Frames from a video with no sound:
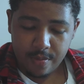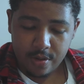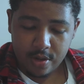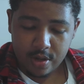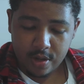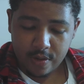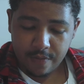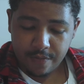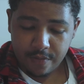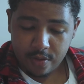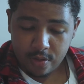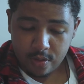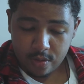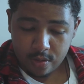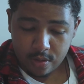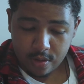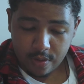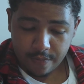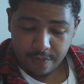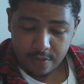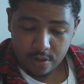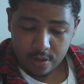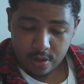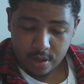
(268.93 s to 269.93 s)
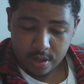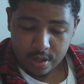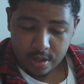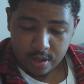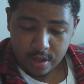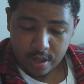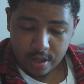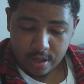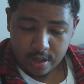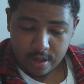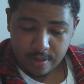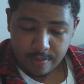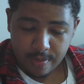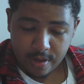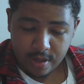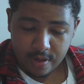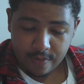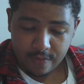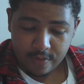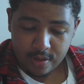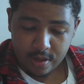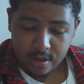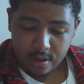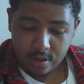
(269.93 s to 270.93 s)
because if you look at, like, it makes
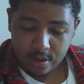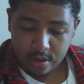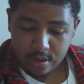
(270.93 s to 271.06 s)
everything